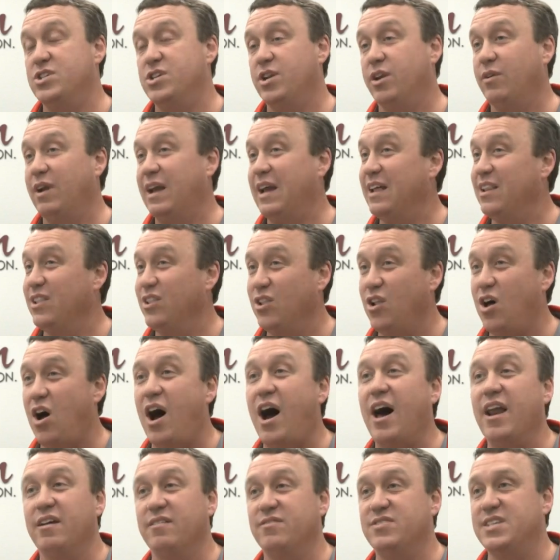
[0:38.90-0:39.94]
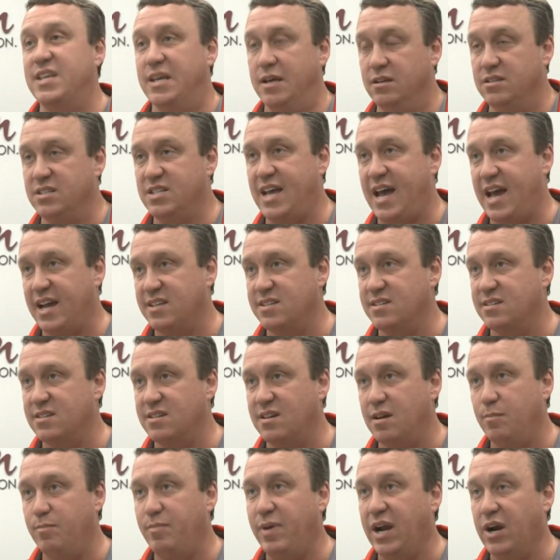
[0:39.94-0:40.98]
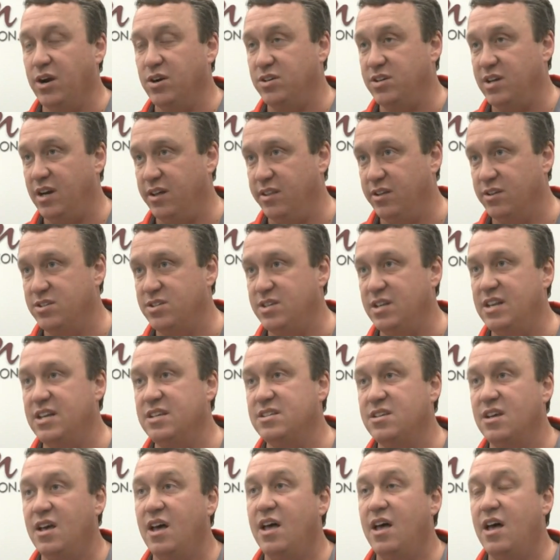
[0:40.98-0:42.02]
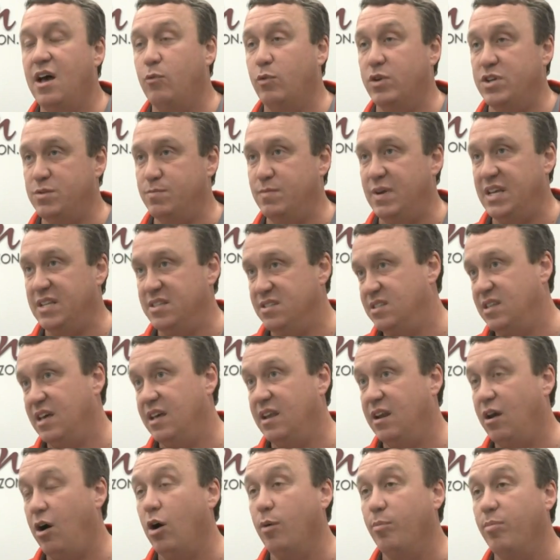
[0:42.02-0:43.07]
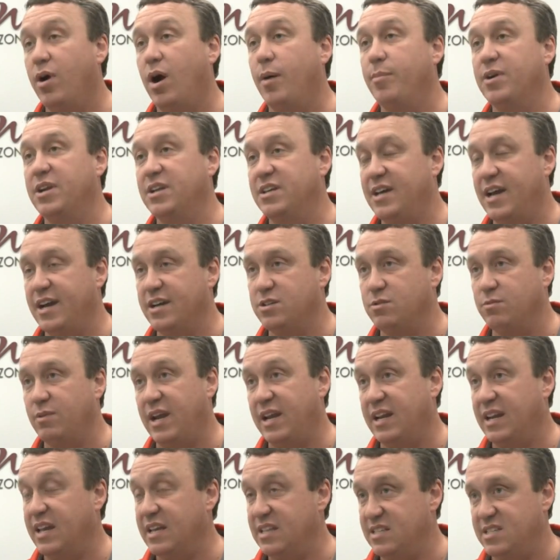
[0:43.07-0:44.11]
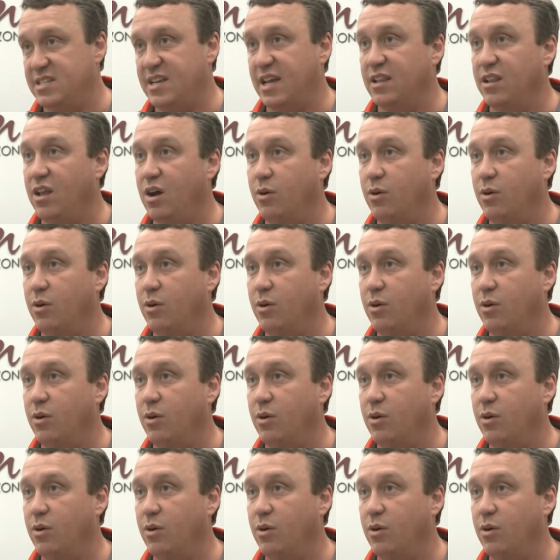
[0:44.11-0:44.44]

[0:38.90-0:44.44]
We generate a lot of sales taxes compared to other cities, which means that our property tax rate can